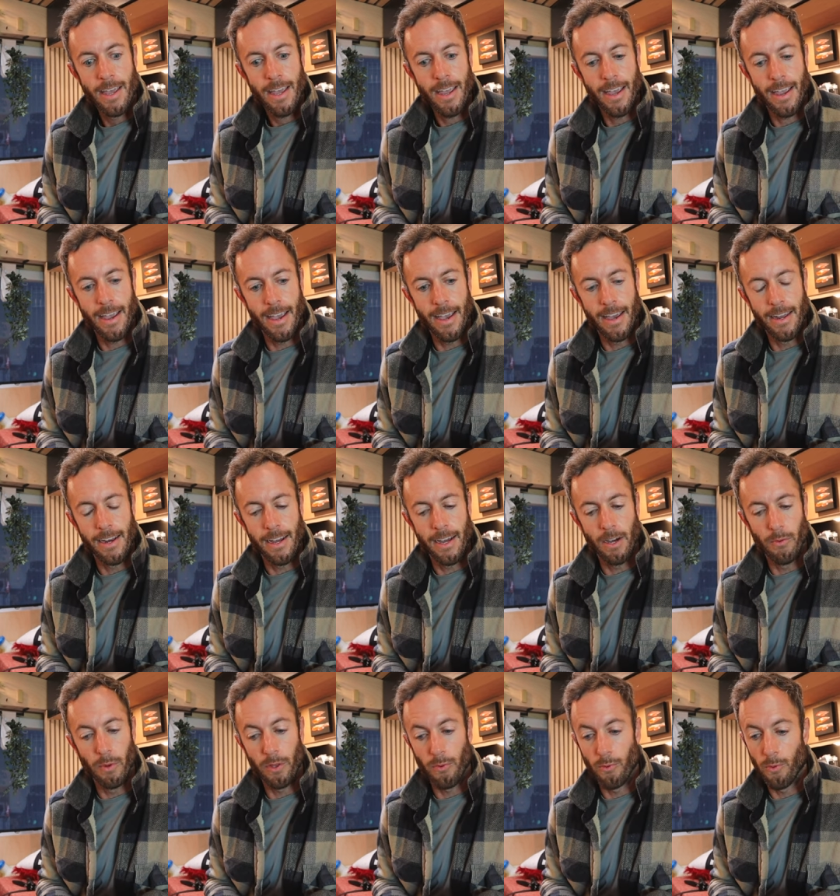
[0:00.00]
And
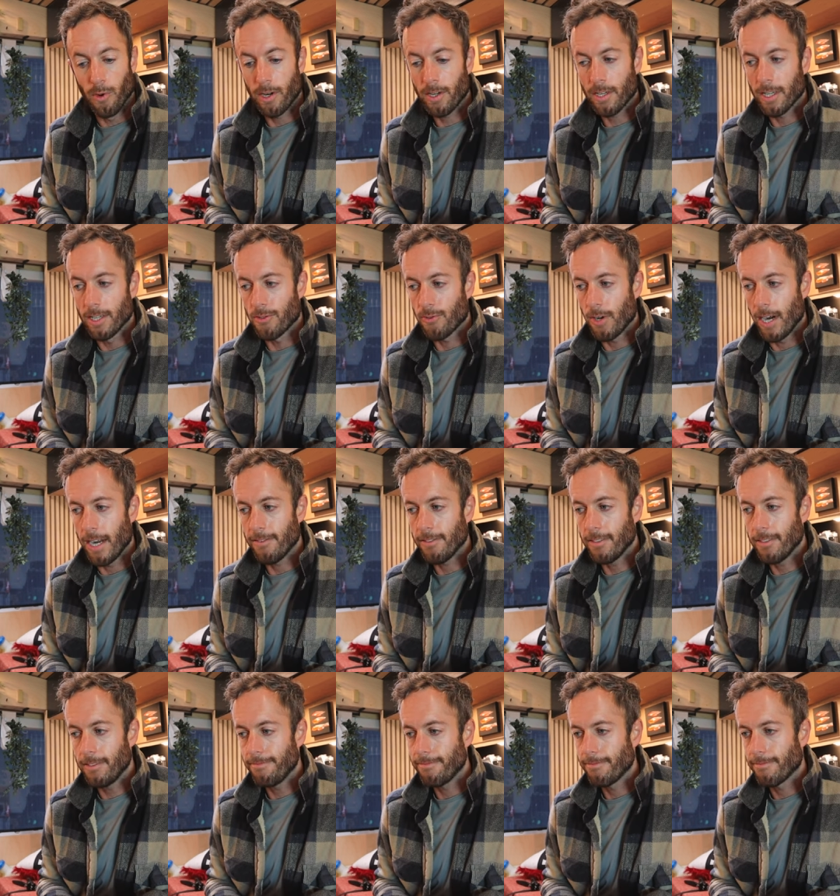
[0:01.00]
with work and
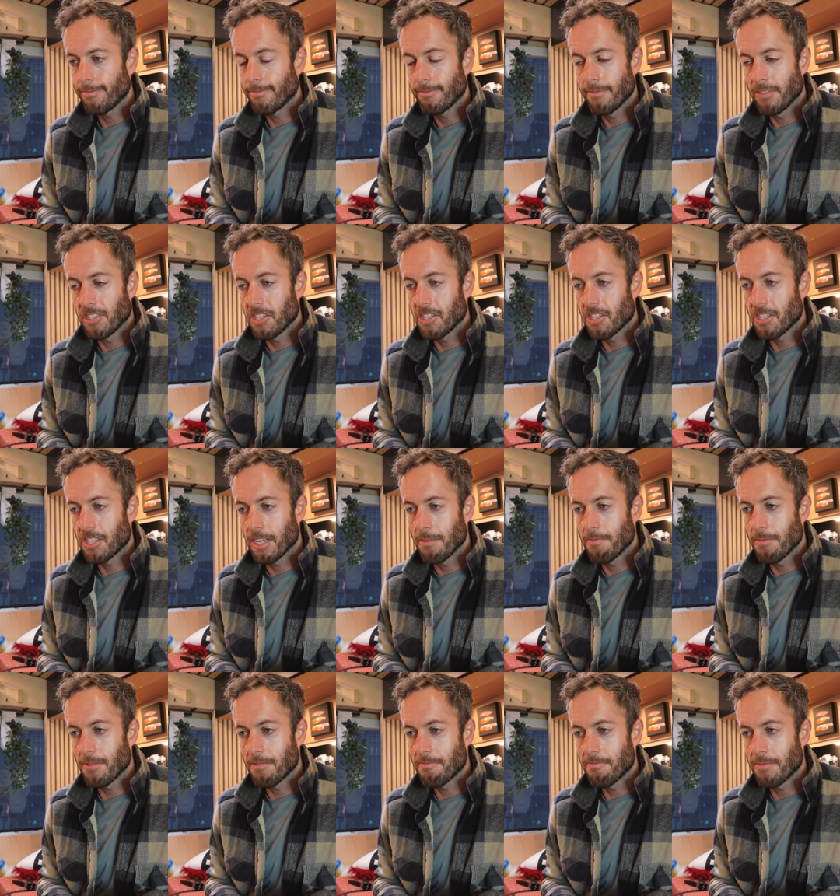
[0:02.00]
travel, it just
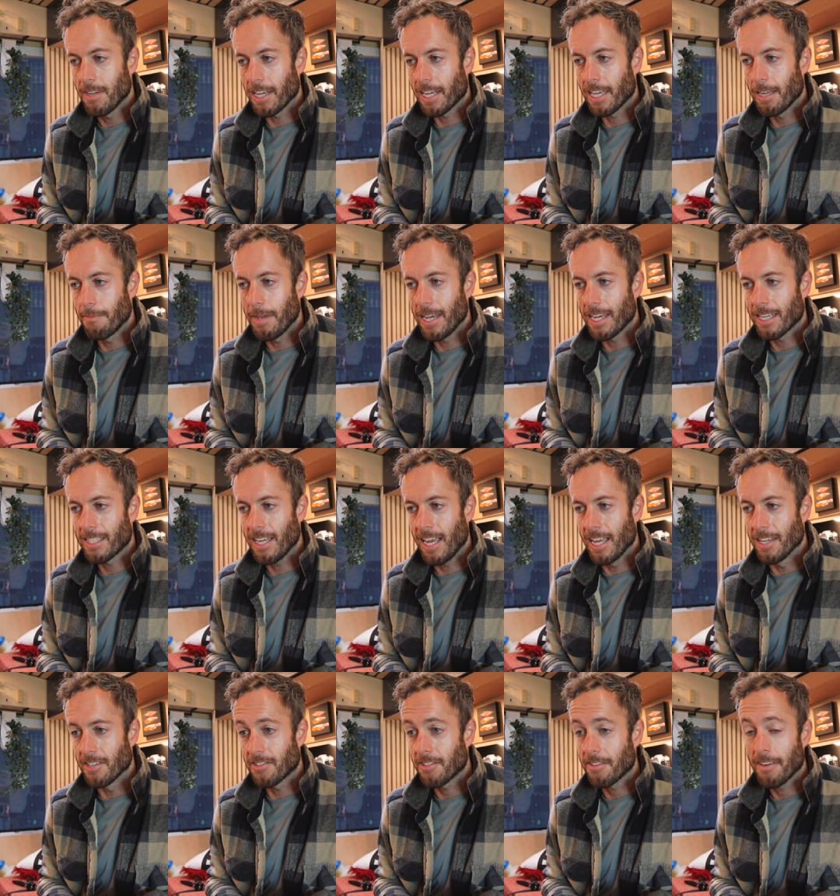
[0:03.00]
seemed like it makes
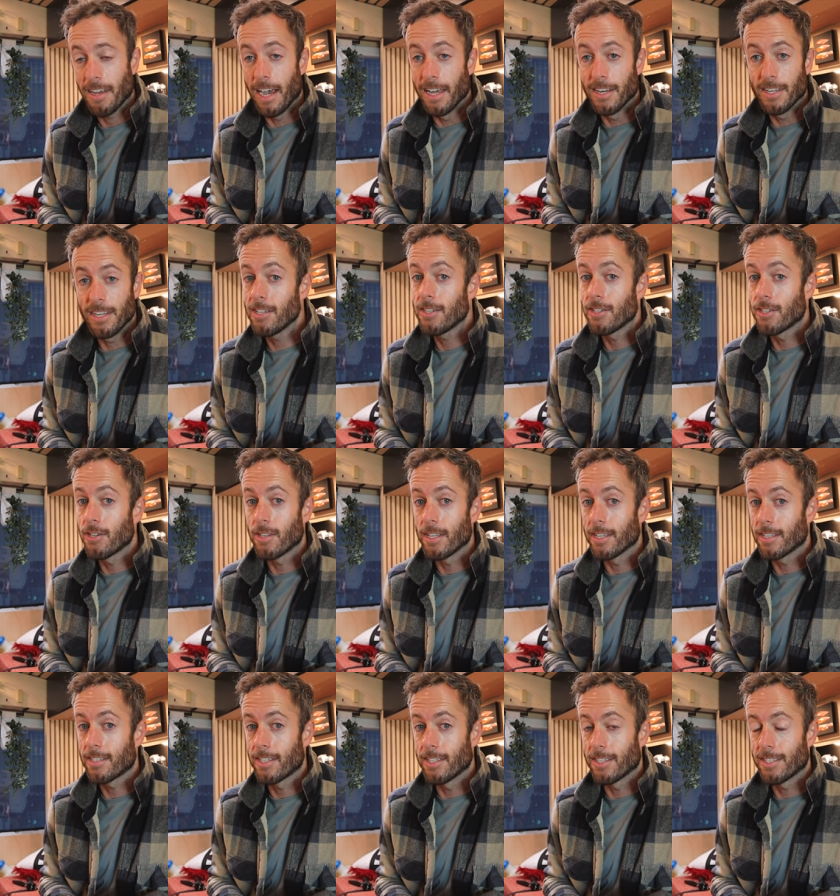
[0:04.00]
sense. I didn't do
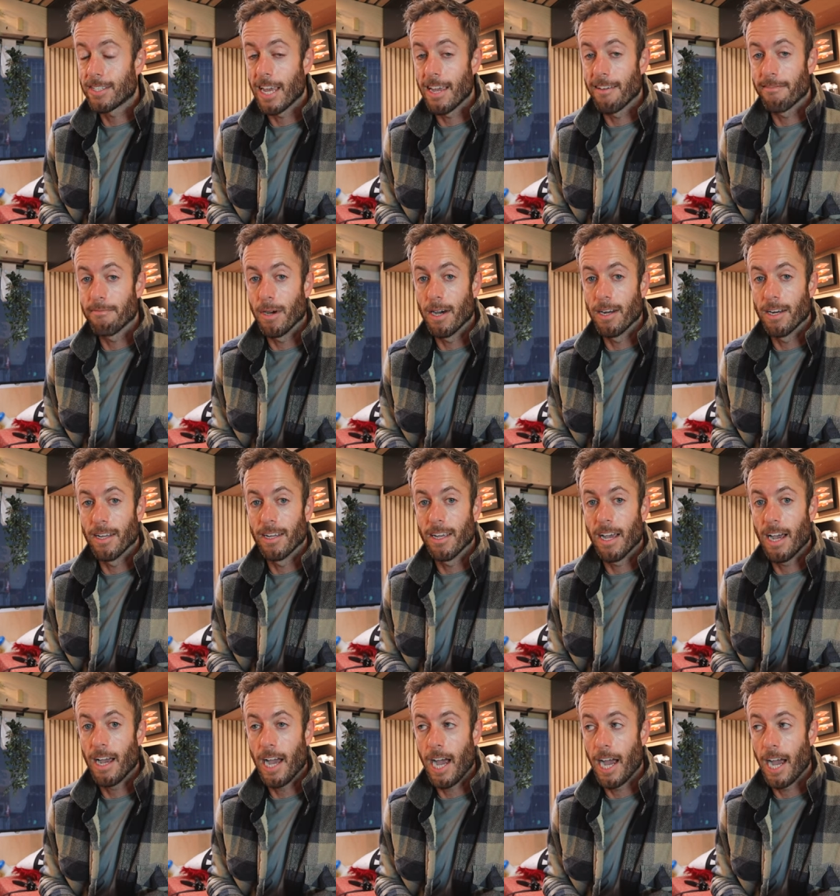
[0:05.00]
this to save money.